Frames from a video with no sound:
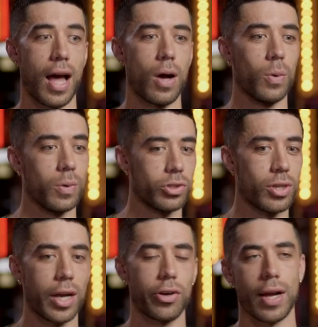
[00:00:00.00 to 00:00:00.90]
I'll
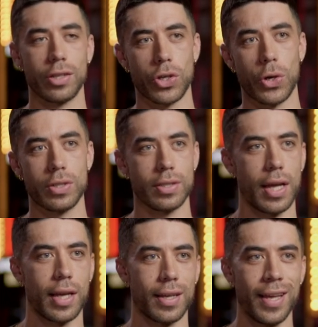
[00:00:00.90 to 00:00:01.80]
try crack jokes
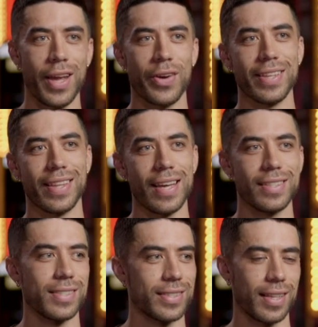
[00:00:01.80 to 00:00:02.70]
like here and there
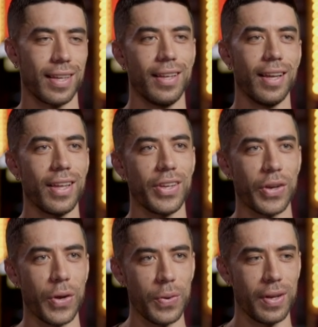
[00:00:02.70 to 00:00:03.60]
just to,
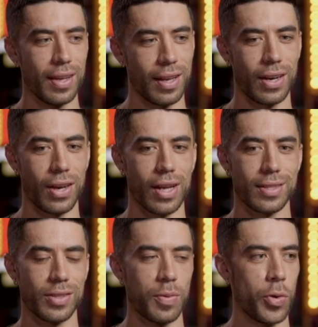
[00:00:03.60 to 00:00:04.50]
you know,
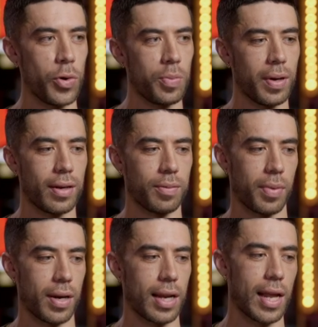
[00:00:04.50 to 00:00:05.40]
lighten the mood, but
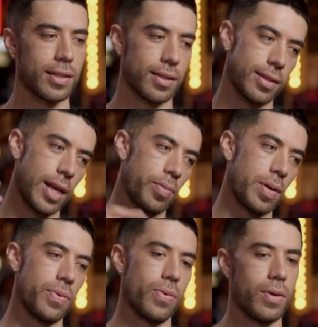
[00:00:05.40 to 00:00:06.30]
but I like to take
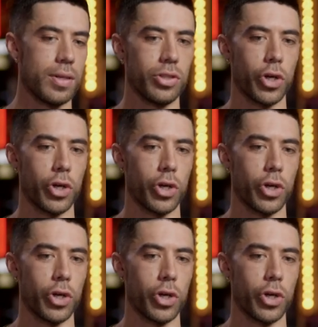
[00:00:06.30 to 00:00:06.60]
people on a